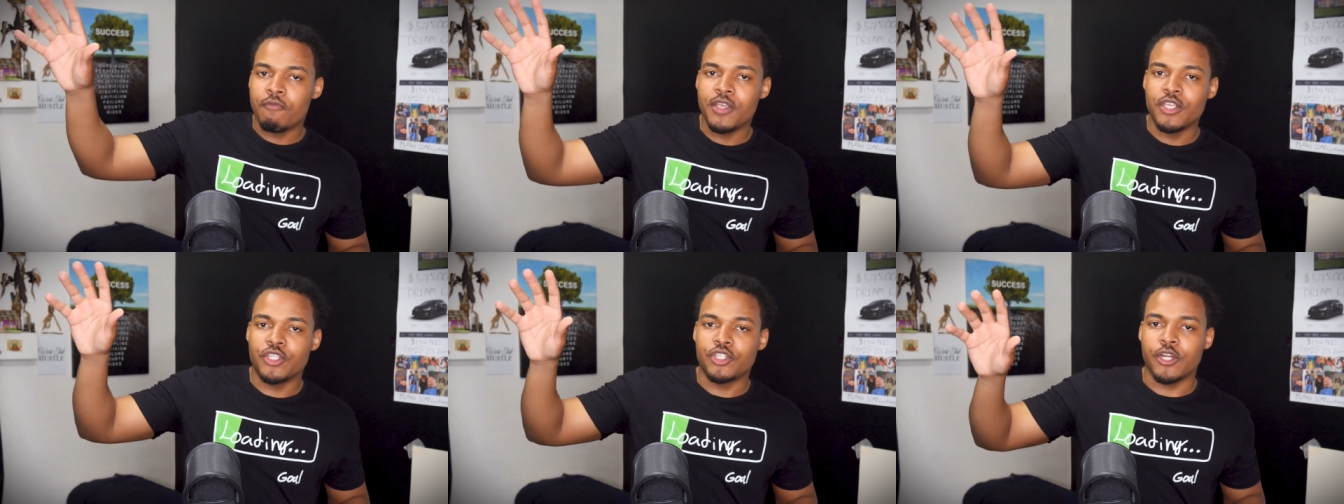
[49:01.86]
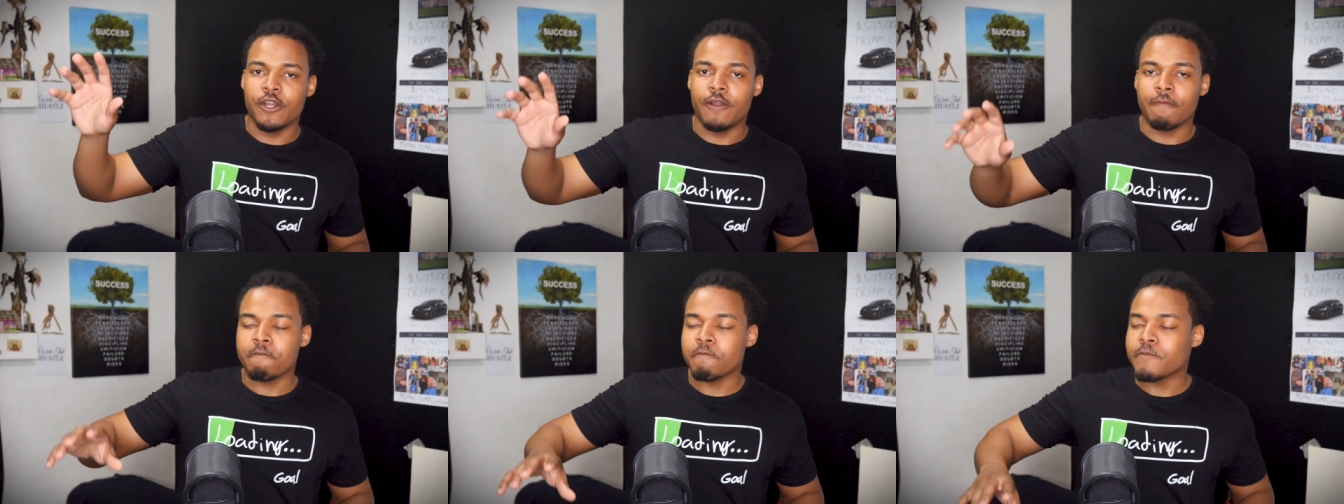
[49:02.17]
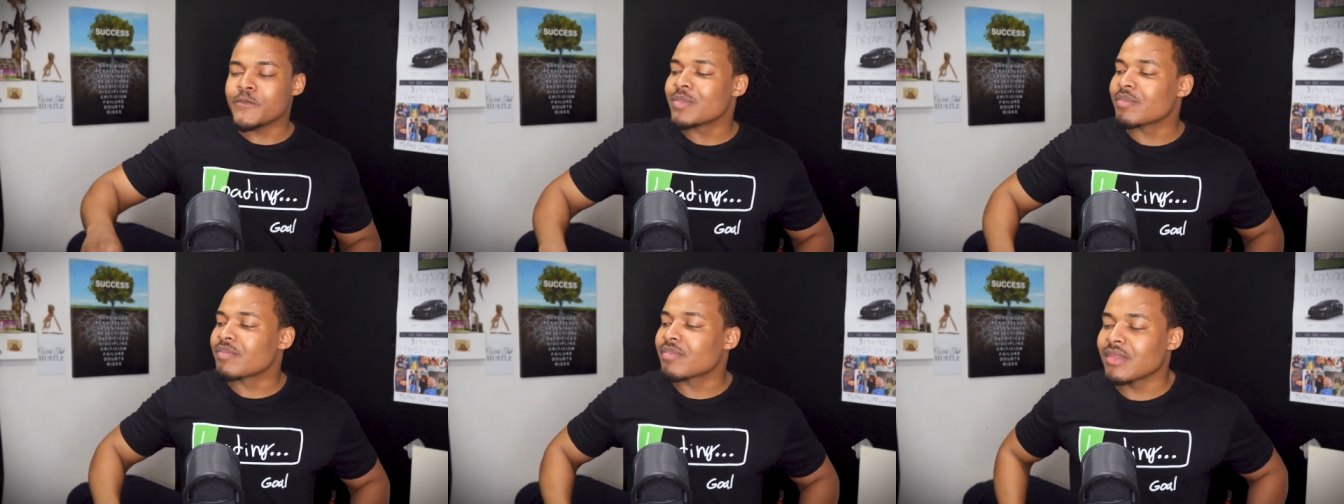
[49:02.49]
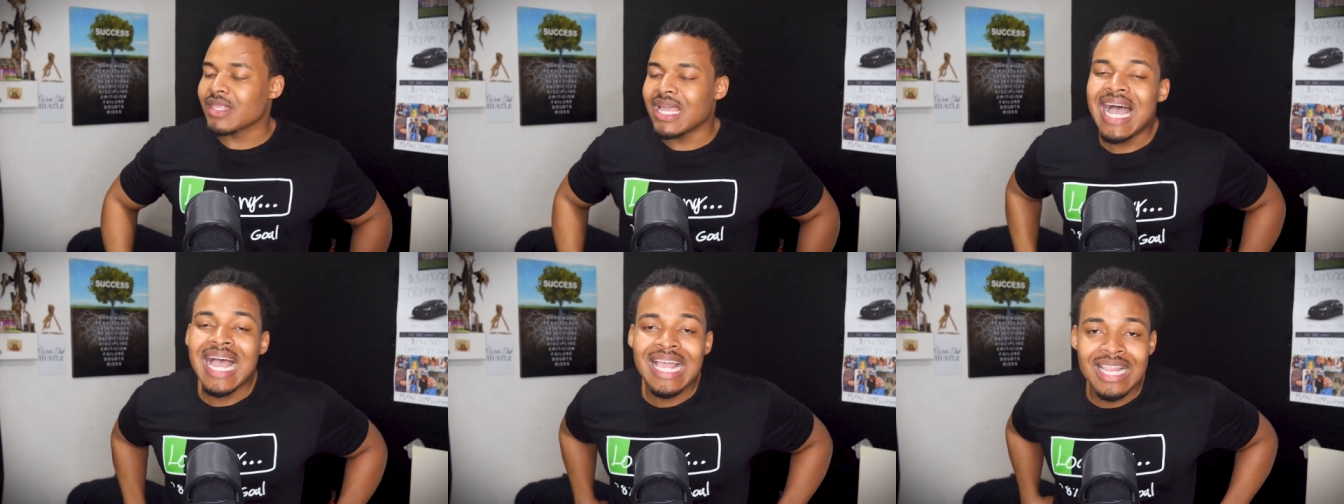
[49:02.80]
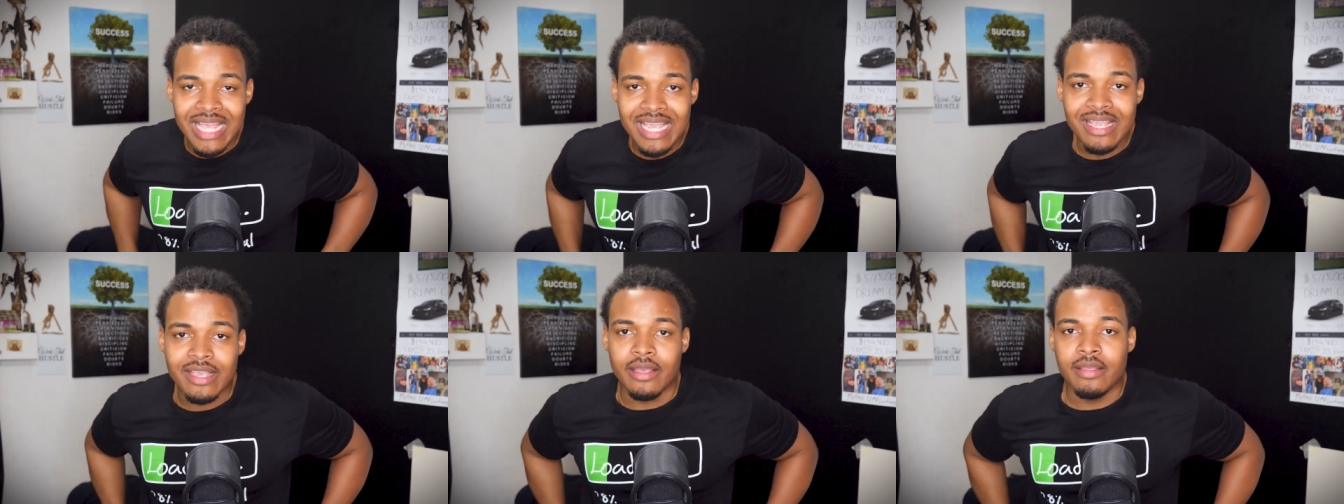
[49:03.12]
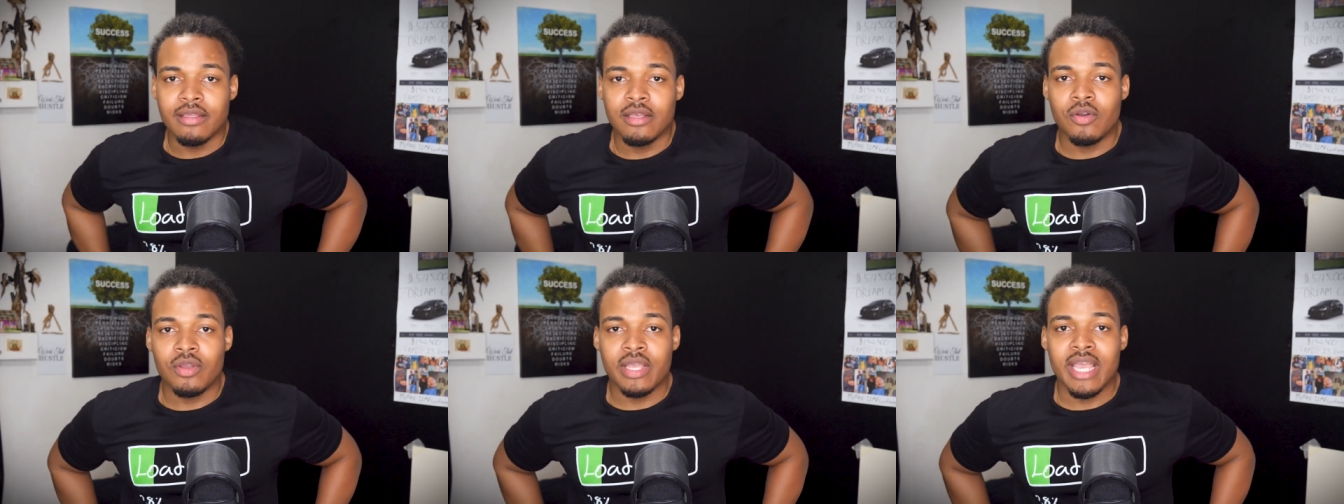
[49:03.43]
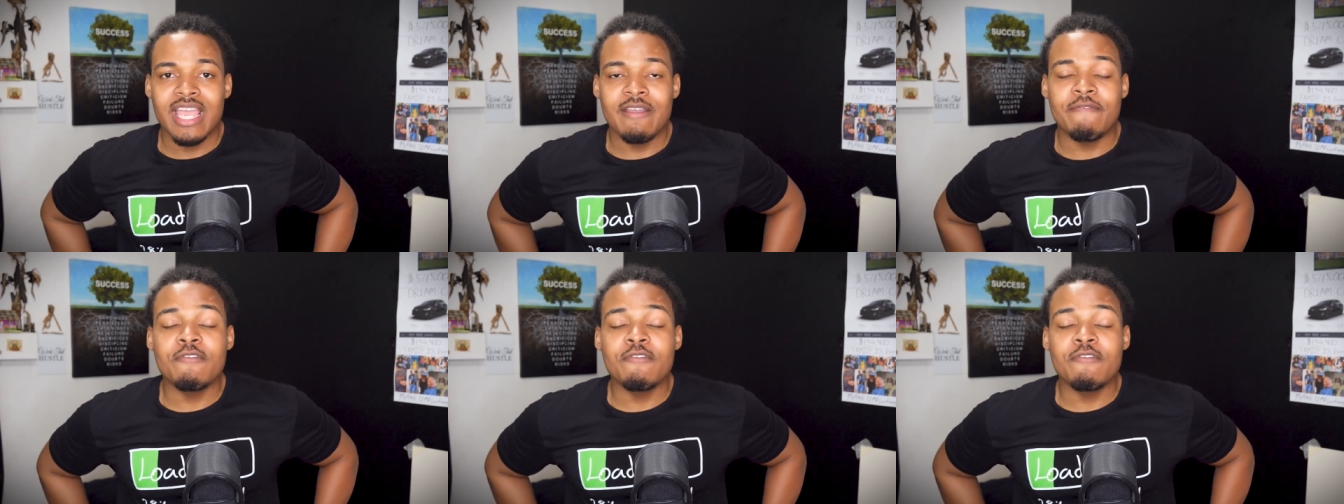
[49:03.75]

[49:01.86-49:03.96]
feature, I like it, okay?